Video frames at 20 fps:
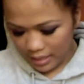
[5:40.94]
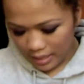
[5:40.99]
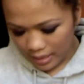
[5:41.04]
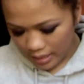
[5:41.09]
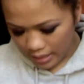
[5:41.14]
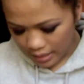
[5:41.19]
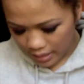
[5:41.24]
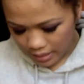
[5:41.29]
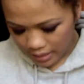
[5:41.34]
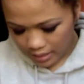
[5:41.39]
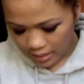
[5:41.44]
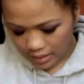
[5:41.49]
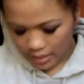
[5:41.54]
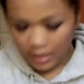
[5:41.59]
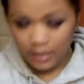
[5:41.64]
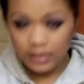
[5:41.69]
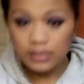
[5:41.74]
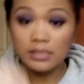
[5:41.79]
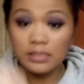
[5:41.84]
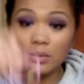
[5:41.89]

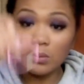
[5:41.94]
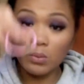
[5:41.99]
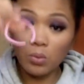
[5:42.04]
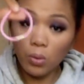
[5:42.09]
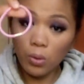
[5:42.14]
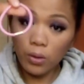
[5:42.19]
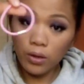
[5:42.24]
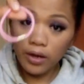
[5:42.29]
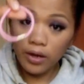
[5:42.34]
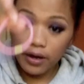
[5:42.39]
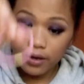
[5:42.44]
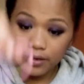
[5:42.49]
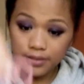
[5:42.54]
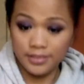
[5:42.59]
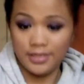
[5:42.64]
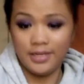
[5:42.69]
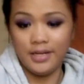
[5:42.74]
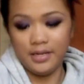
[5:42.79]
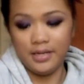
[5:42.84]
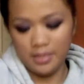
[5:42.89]
and some more hair
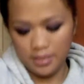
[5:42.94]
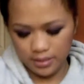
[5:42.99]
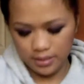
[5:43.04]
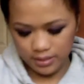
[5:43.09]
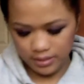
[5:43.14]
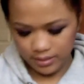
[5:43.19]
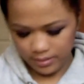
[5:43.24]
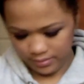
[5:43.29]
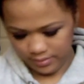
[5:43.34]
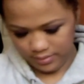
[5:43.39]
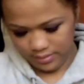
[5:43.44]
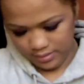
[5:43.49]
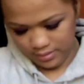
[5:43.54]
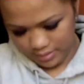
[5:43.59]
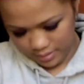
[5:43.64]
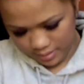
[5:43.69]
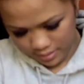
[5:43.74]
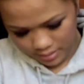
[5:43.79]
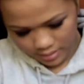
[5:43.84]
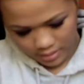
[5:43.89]
ties.
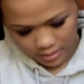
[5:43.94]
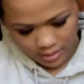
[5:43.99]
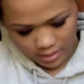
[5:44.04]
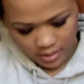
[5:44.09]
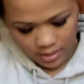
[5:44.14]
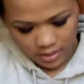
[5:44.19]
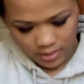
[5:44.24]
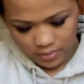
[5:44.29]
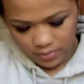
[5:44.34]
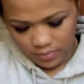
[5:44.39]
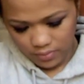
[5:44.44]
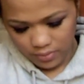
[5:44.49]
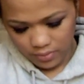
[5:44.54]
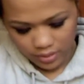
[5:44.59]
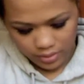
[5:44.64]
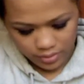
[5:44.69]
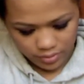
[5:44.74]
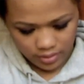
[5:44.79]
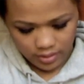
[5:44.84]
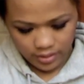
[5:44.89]
What
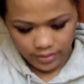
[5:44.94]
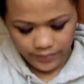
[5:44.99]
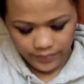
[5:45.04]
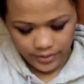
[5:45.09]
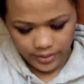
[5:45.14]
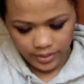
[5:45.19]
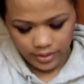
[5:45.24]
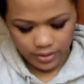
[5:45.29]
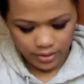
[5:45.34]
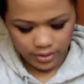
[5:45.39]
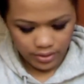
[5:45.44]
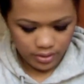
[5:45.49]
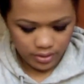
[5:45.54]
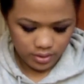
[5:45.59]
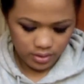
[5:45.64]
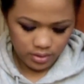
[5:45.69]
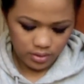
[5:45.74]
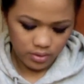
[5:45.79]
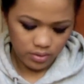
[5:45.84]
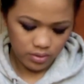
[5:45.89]
else do I have in here?
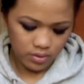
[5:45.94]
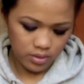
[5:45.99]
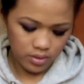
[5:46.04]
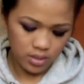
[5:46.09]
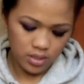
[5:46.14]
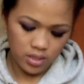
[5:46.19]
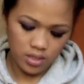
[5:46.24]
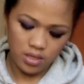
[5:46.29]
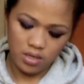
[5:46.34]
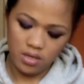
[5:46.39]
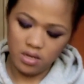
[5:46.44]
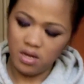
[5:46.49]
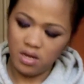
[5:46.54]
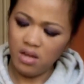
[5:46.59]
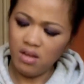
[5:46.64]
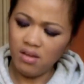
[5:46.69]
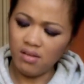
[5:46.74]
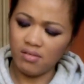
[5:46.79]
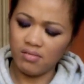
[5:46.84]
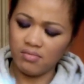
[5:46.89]

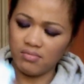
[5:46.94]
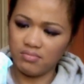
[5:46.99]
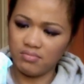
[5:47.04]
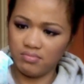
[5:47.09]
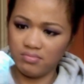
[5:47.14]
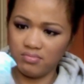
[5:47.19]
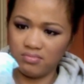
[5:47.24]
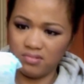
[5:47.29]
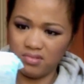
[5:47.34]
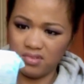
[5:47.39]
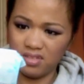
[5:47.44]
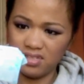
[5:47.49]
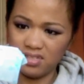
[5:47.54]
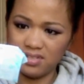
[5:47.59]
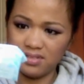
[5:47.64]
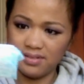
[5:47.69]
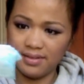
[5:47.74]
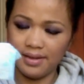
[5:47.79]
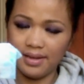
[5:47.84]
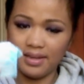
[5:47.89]
Oh, this
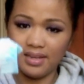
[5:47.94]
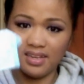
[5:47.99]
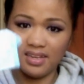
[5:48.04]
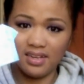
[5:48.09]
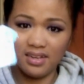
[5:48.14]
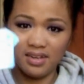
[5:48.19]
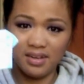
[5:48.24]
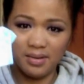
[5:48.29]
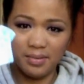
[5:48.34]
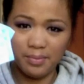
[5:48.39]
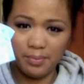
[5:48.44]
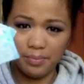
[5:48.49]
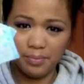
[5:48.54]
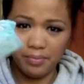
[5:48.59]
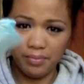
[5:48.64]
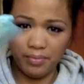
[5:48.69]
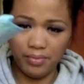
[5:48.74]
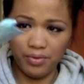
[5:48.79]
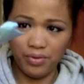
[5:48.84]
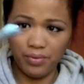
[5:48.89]
like
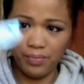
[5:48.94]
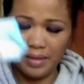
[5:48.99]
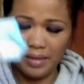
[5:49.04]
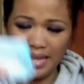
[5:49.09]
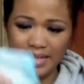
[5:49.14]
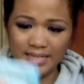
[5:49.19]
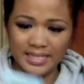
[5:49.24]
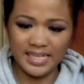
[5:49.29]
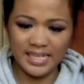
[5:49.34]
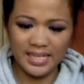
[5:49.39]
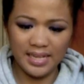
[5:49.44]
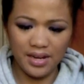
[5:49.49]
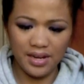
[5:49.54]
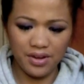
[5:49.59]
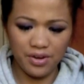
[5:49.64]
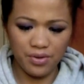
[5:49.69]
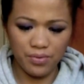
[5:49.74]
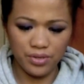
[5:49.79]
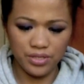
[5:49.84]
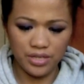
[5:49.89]
little panty
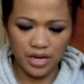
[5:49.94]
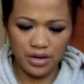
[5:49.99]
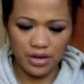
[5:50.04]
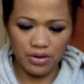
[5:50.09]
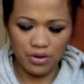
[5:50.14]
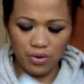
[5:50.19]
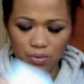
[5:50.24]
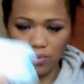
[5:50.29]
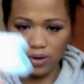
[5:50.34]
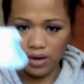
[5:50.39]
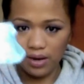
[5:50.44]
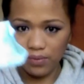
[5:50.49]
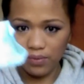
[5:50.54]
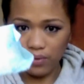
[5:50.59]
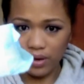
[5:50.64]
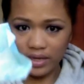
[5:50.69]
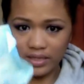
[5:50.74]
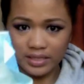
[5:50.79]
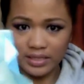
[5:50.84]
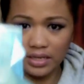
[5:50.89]
liner, which I don't know
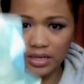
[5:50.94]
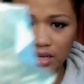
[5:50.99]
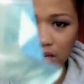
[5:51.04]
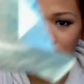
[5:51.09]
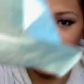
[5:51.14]
why it's here,